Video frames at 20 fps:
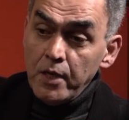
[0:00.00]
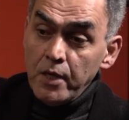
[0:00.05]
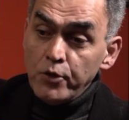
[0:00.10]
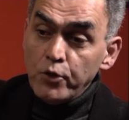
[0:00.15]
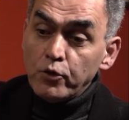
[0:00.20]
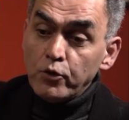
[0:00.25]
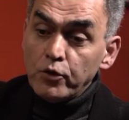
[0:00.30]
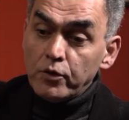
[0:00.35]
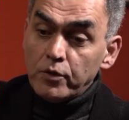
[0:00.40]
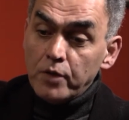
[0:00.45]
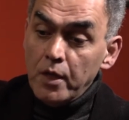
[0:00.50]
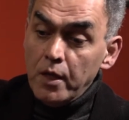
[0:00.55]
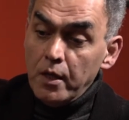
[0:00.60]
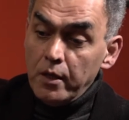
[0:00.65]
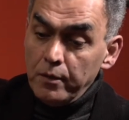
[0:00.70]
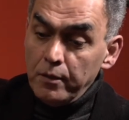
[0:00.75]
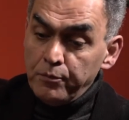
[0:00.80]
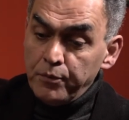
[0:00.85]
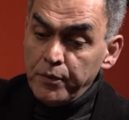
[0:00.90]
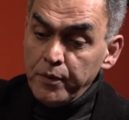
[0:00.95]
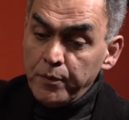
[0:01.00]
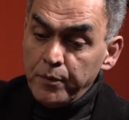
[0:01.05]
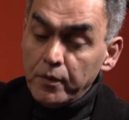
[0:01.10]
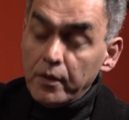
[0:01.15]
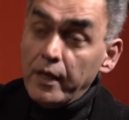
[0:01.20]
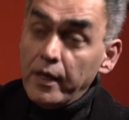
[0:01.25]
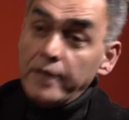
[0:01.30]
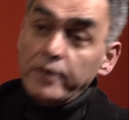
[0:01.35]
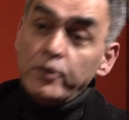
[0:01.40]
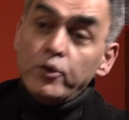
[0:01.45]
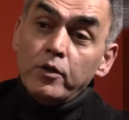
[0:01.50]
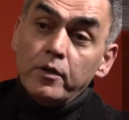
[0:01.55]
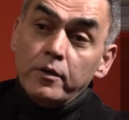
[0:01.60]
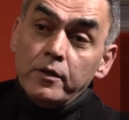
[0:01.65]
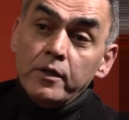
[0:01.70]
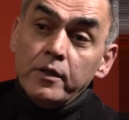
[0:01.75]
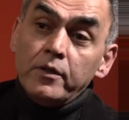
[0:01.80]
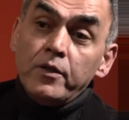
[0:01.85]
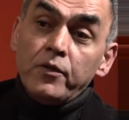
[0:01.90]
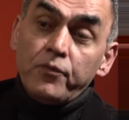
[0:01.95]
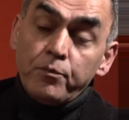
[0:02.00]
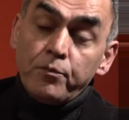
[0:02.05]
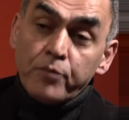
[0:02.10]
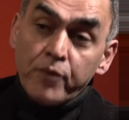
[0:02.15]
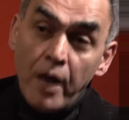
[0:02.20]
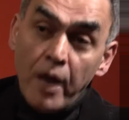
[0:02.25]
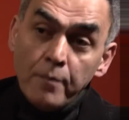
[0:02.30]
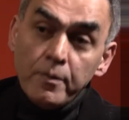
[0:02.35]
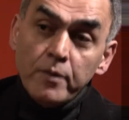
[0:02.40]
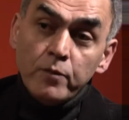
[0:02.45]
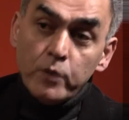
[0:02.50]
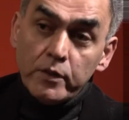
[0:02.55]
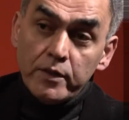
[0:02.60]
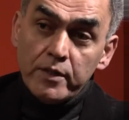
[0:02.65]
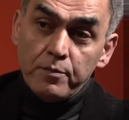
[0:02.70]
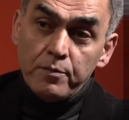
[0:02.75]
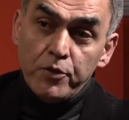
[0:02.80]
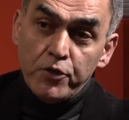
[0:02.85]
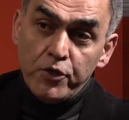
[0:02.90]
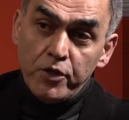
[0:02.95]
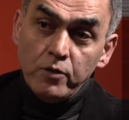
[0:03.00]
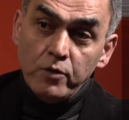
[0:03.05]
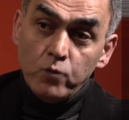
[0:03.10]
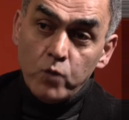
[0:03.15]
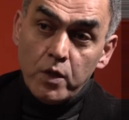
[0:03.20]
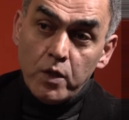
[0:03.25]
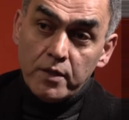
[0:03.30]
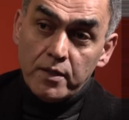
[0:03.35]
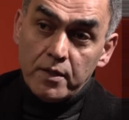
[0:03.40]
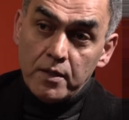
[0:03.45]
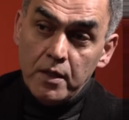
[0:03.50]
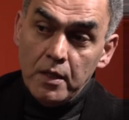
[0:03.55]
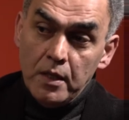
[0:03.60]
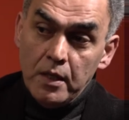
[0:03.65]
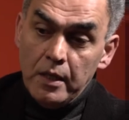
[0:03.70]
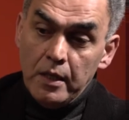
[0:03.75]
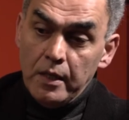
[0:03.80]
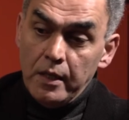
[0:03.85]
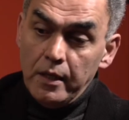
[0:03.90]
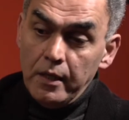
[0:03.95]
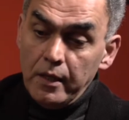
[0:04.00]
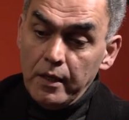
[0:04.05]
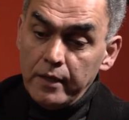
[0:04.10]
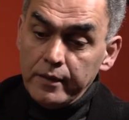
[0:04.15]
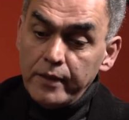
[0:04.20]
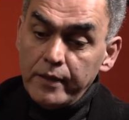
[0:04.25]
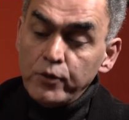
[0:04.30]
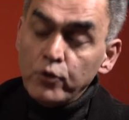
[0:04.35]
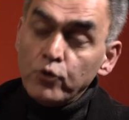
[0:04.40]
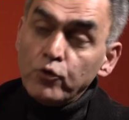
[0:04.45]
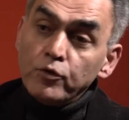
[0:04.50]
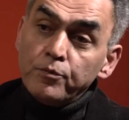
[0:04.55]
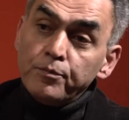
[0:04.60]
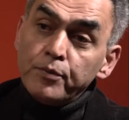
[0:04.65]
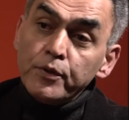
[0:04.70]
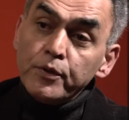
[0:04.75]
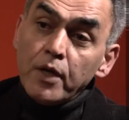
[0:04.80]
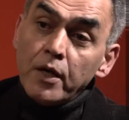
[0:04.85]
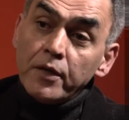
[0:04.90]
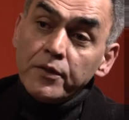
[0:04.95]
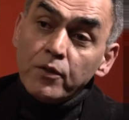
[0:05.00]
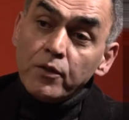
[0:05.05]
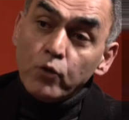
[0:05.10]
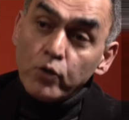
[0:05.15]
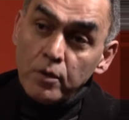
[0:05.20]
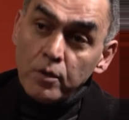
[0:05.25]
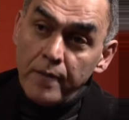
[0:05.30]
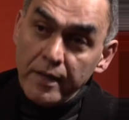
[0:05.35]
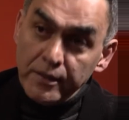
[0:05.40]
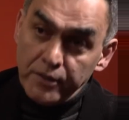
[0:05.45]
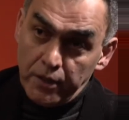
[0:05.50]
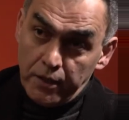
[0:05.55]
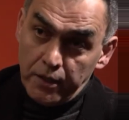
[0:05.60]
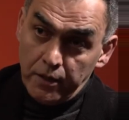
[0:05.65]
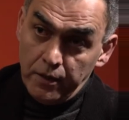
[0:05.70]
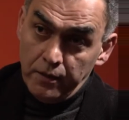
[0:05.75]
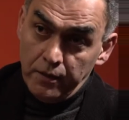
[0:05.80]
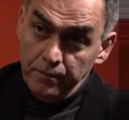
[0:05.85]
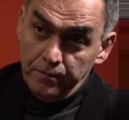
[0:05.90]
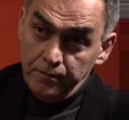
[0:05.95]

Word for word: You could, people, and you, the, the, problem with this machine was uh, that you could put on automatic,